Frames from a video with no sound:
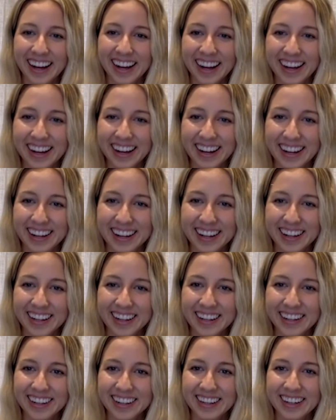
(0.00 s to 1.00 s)

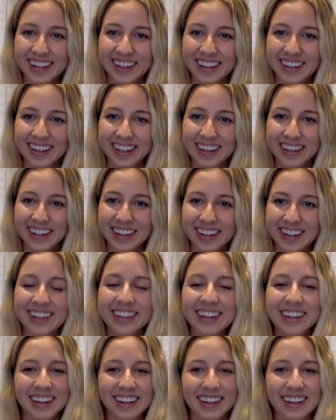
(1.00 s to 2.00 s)

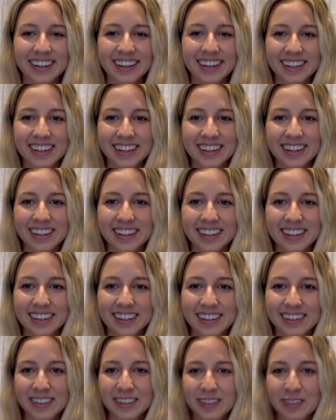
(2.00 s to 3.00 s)

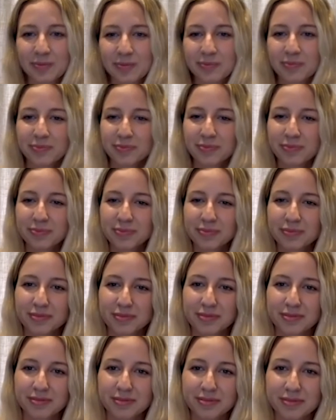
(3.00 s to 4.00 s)

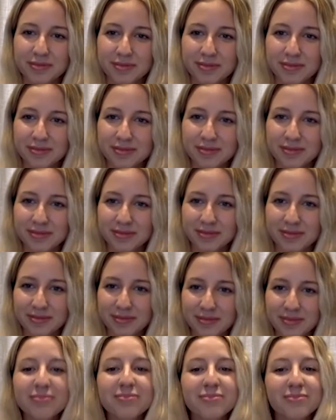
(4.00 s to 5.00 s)

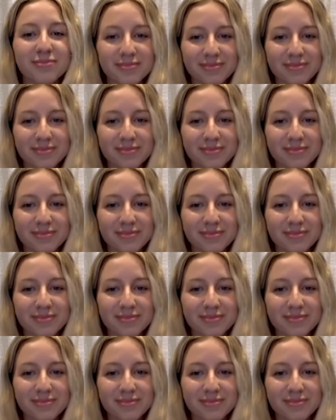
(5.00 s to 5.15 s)
(silent)